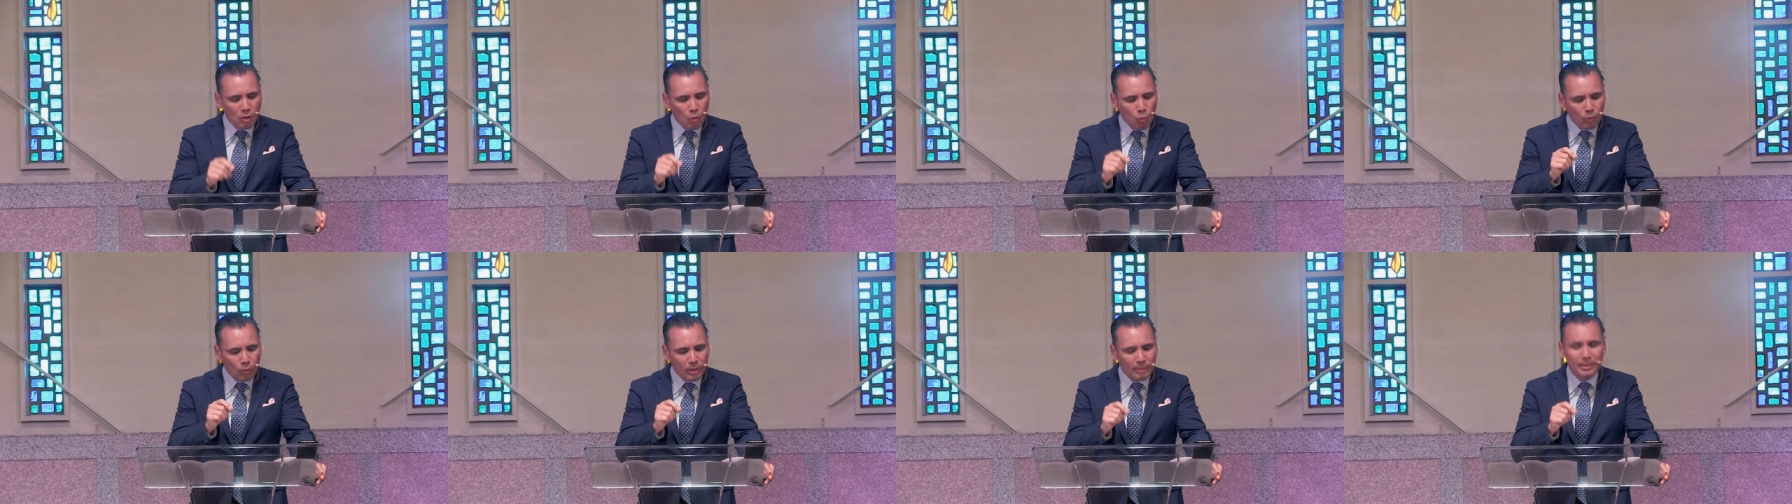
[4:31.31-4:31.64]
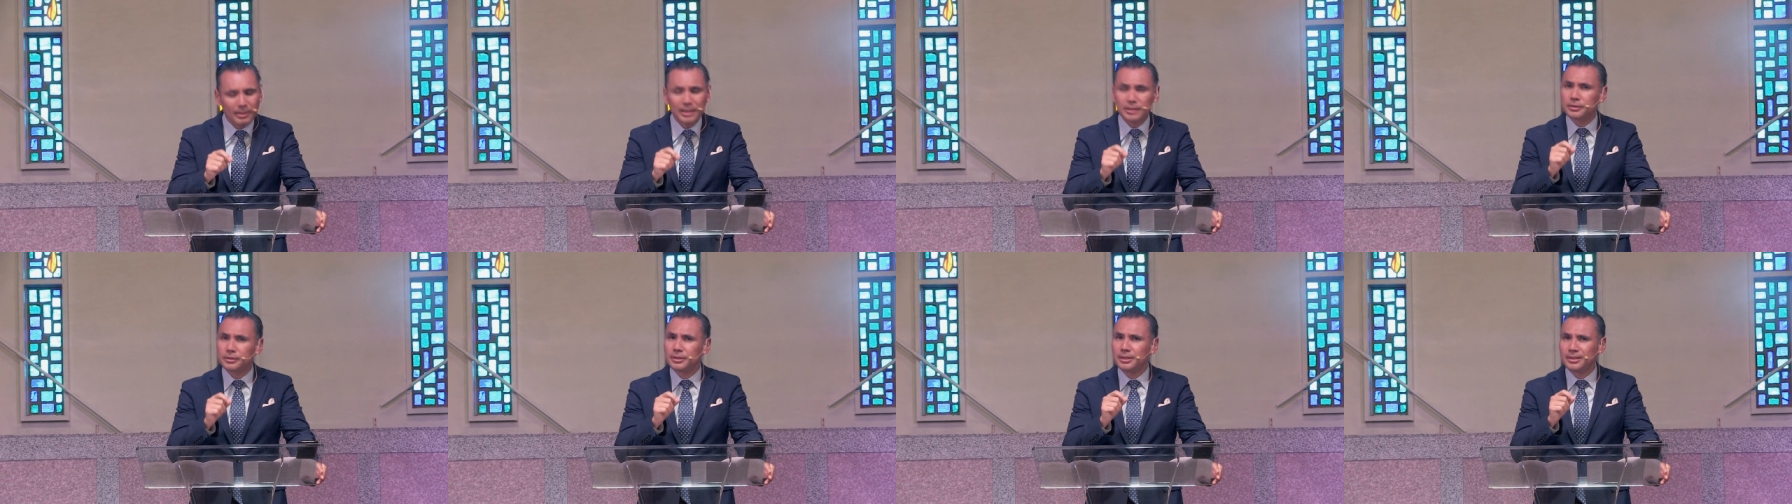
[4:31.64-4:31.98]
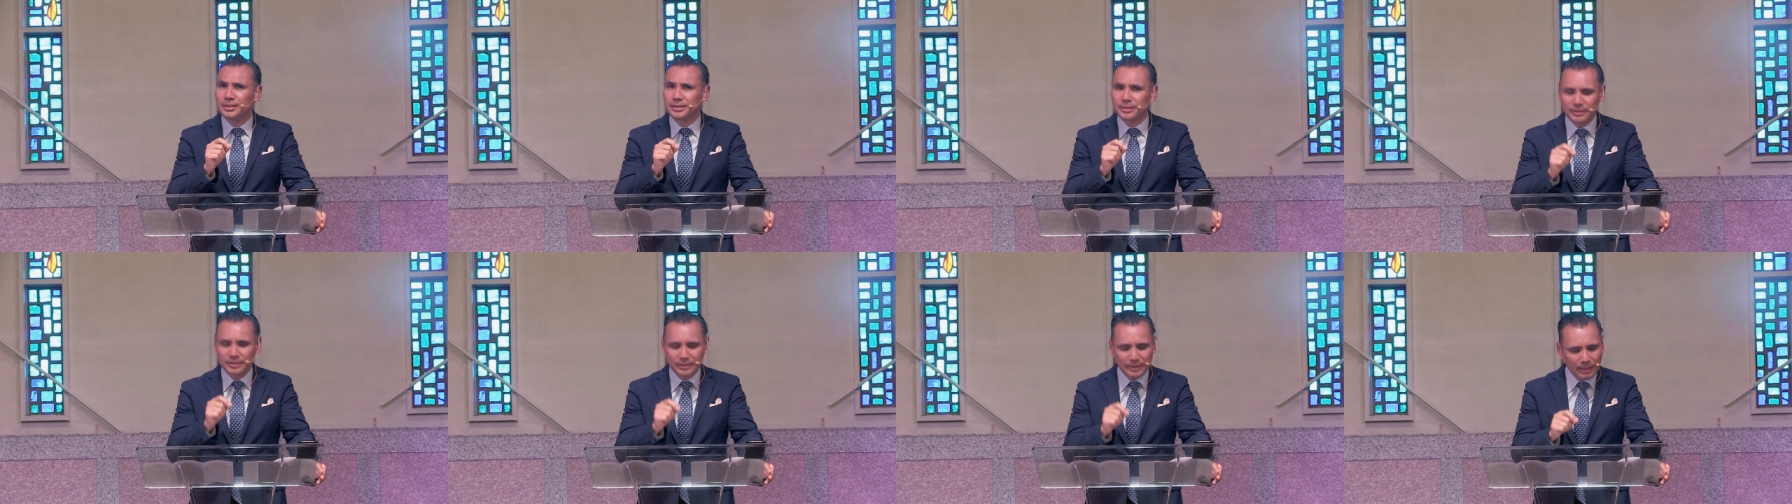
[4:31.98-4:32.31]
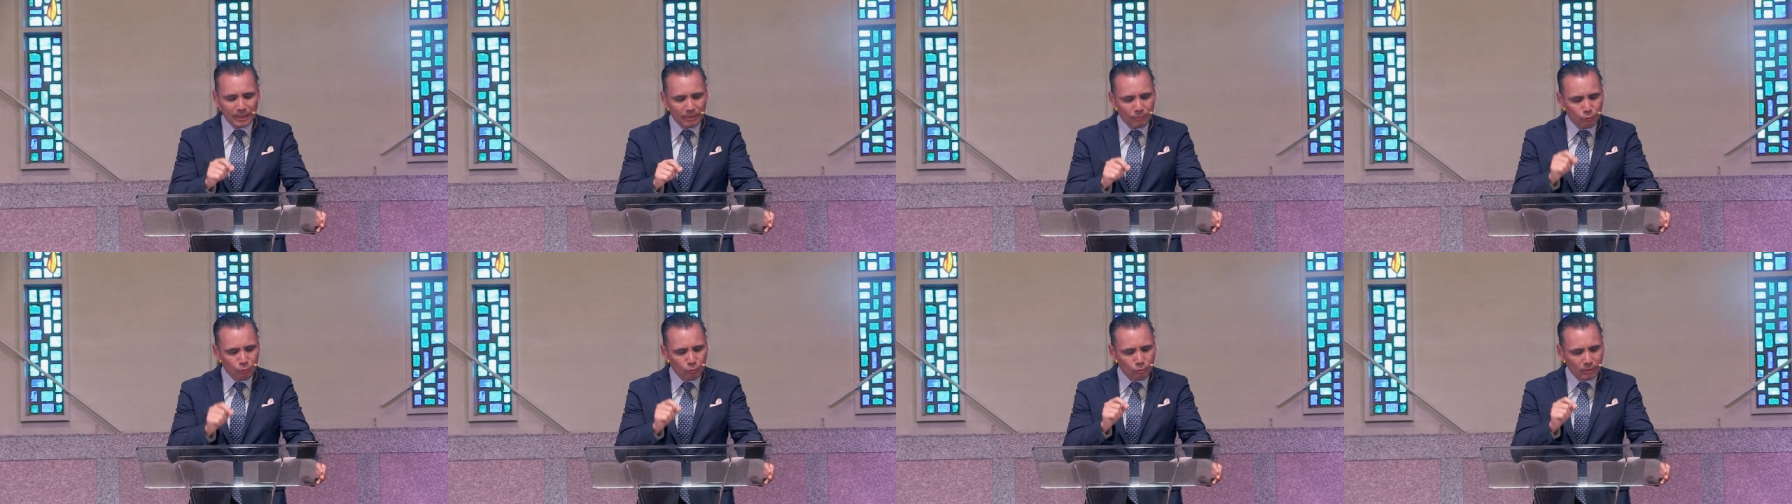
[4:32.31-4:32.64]
we may see
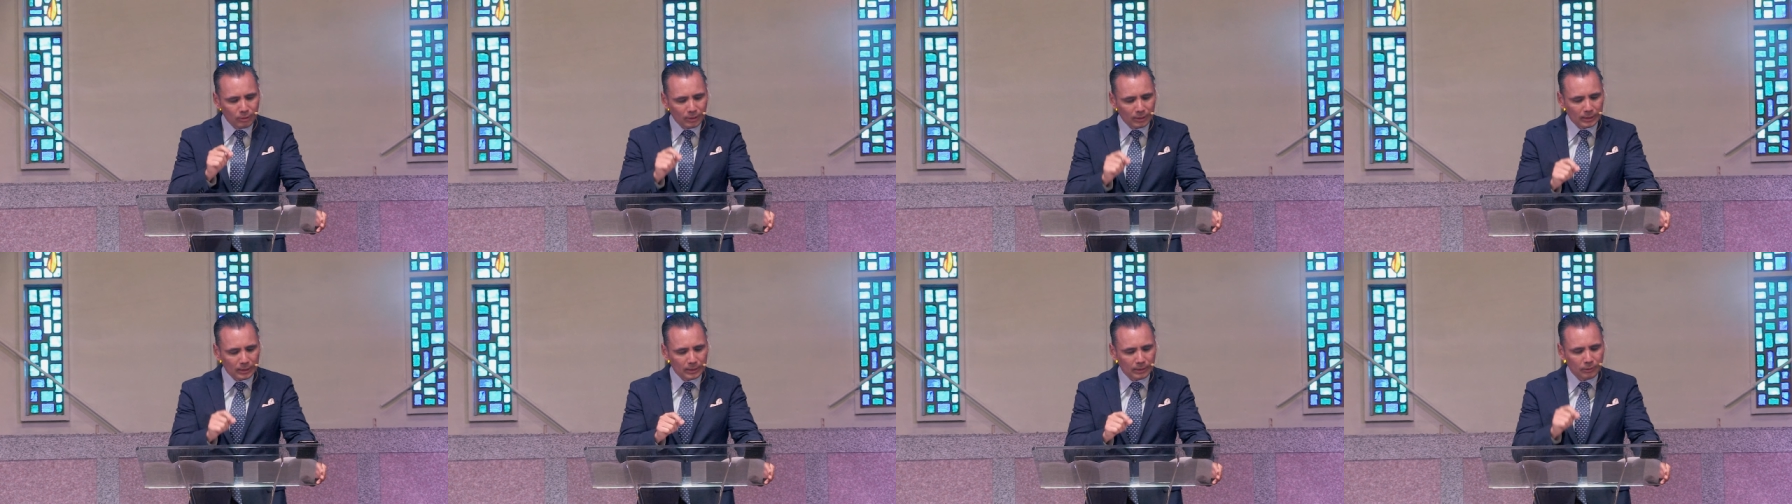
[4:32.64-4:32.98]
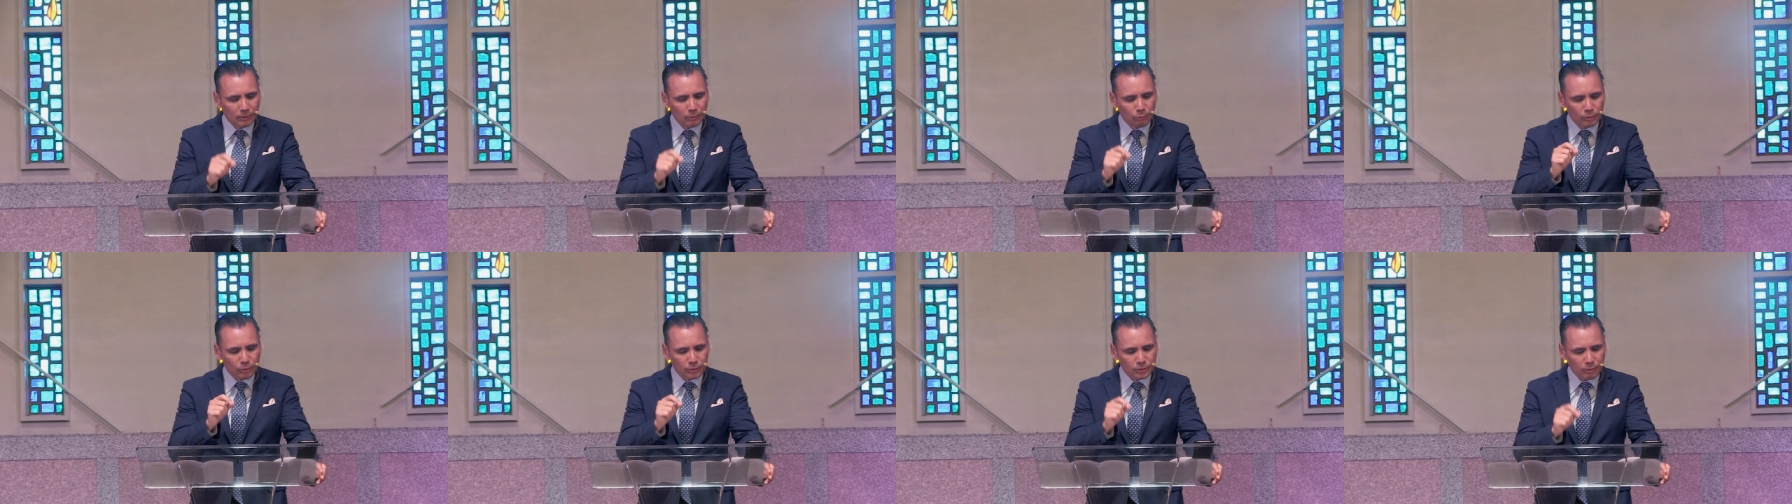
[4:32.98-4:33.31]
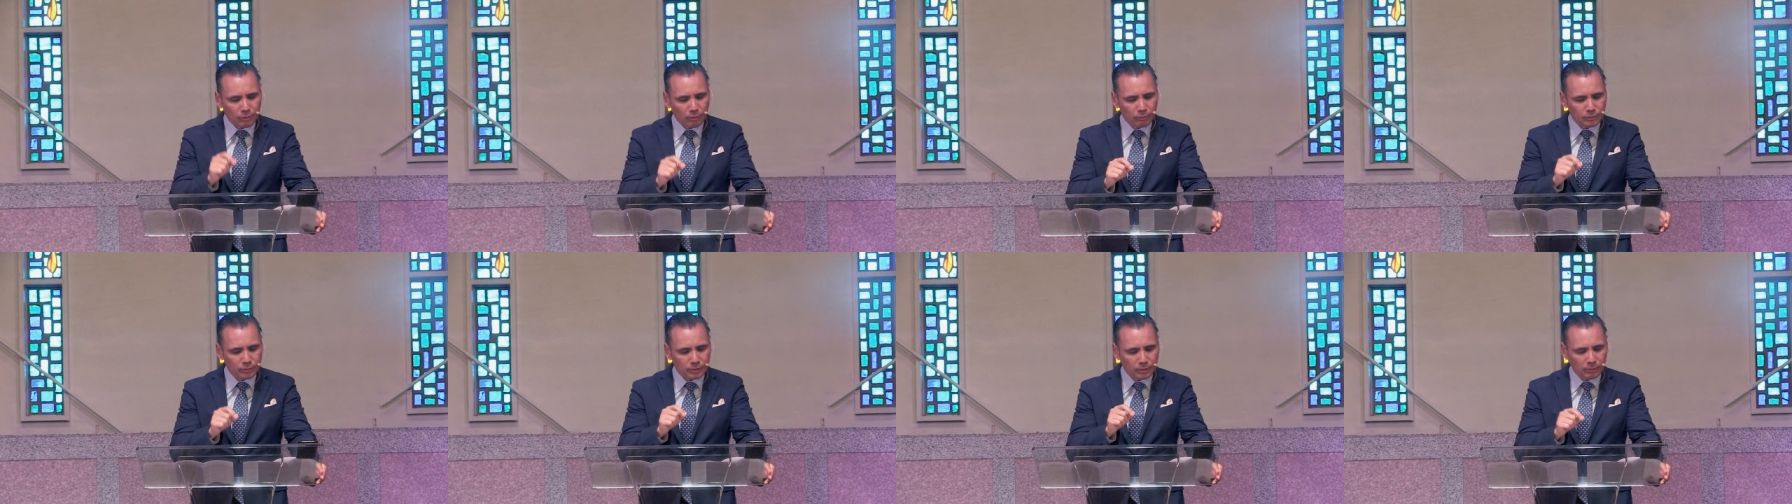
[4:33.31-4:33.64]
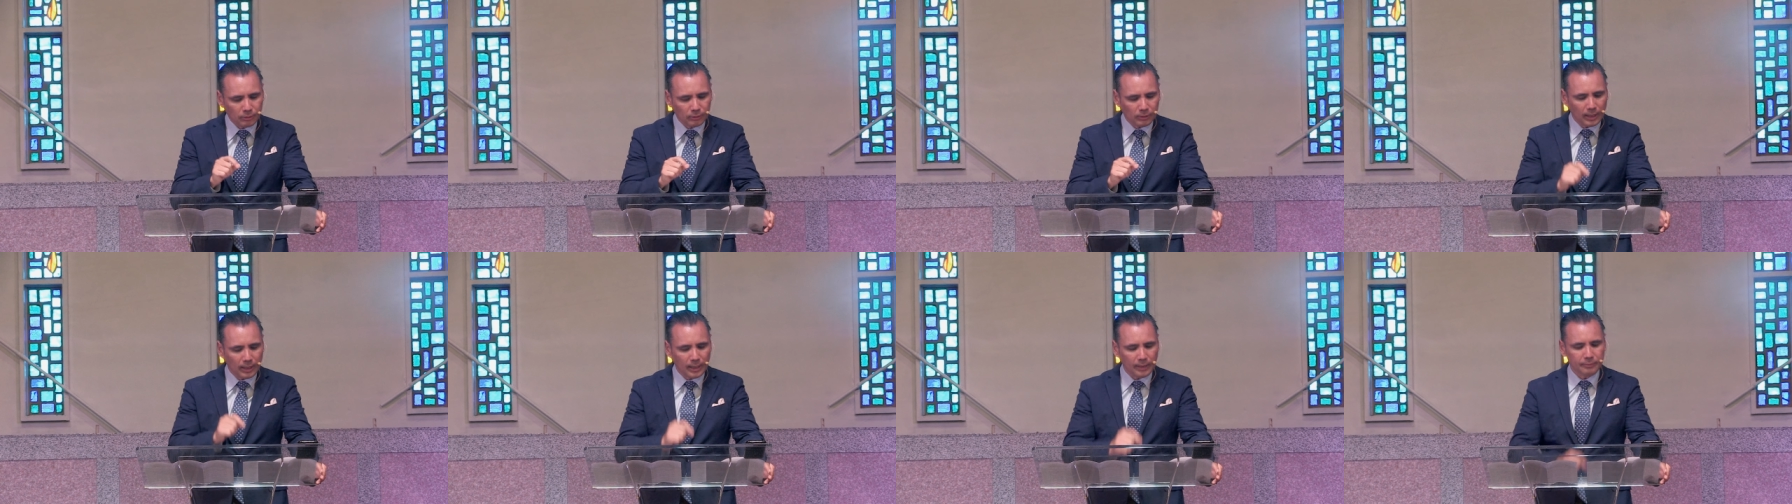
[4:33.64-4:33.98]
several clear results in
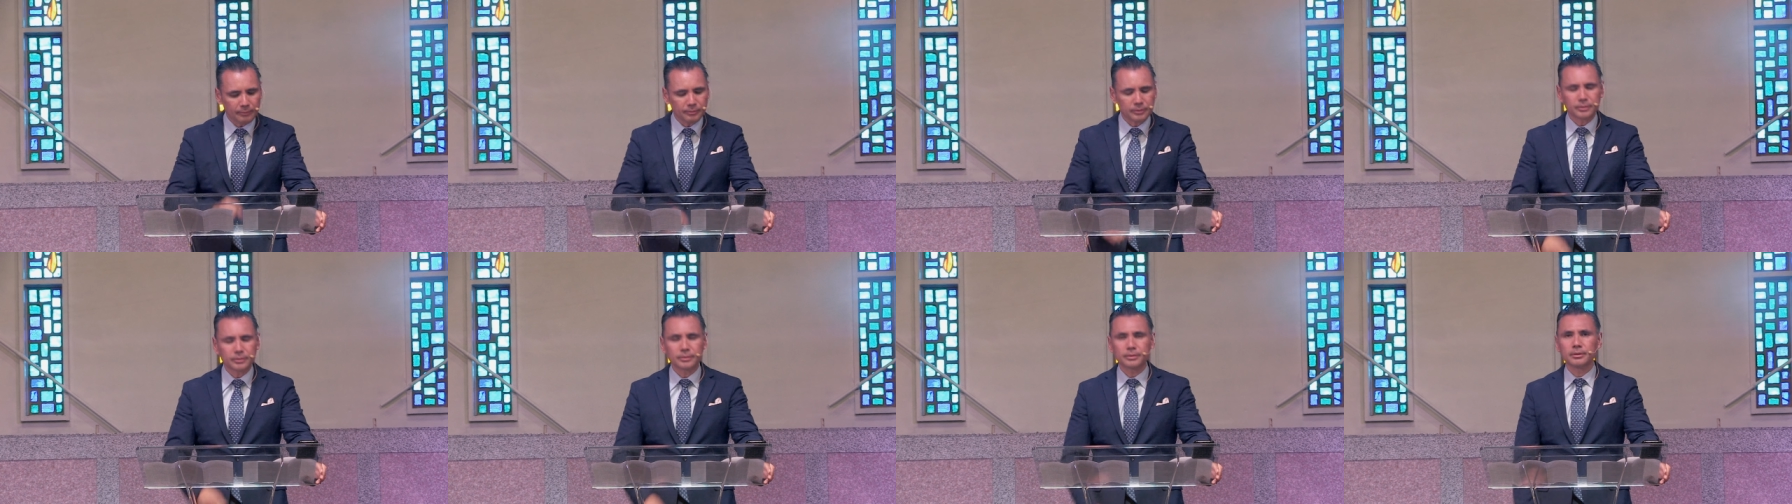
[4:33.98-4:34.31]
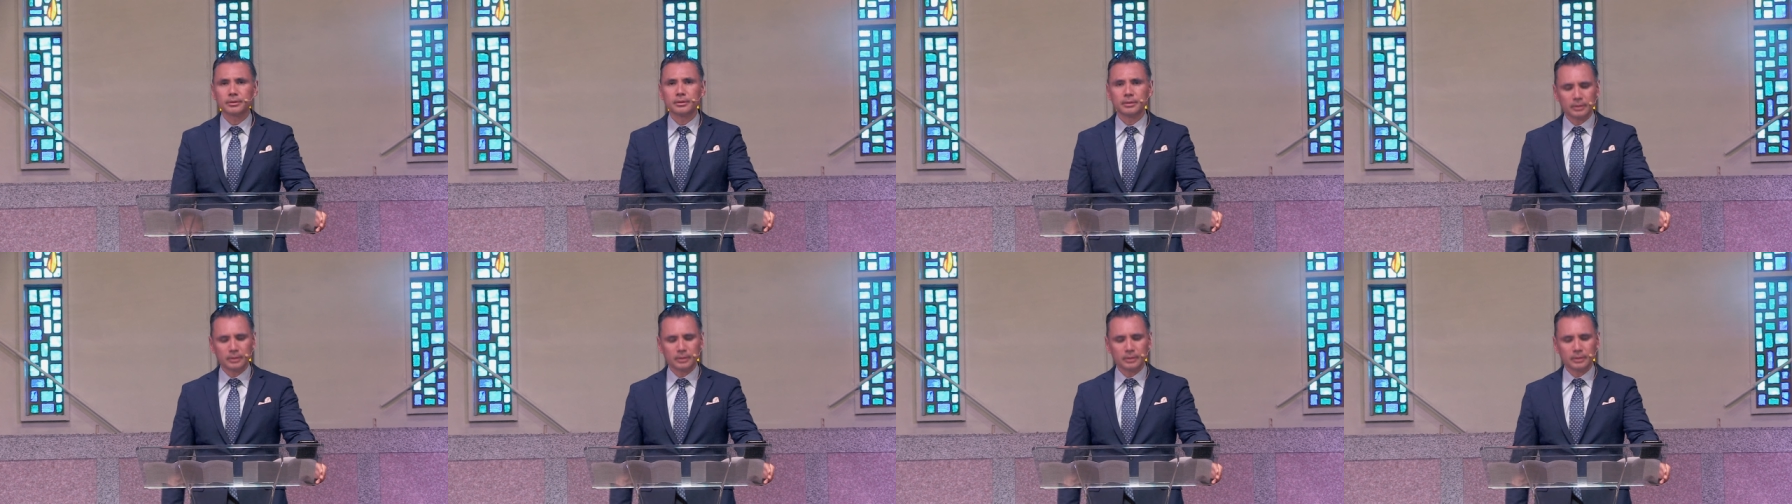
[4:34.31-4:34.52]
our lives.